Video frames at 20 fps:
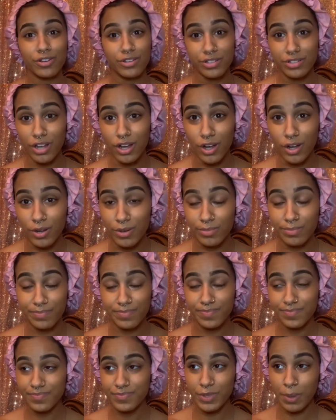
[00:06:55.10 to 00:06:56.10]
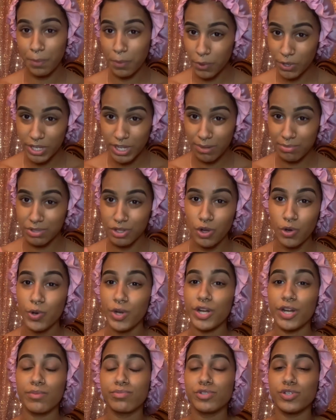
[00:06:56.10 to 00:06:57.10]
Um the boy kept going
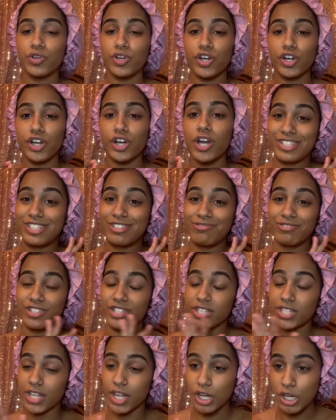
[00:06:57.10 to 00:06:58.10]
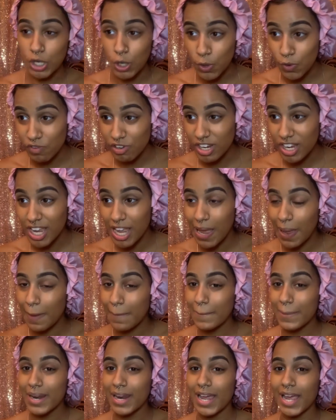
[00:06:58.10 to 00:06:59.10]
up to her, she was just ignoring
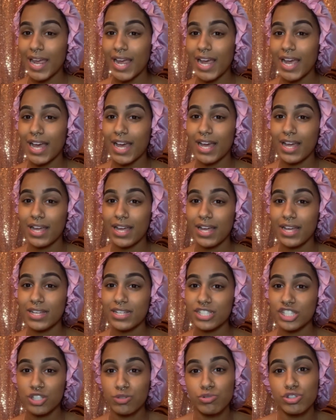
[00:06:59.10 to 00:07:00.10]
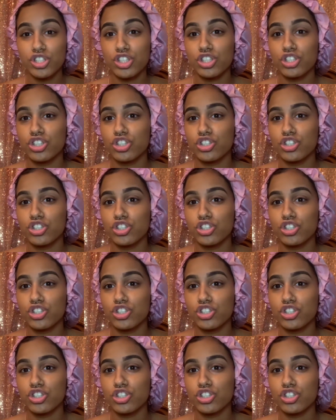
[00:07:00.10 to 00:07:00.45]
him. Like, she was just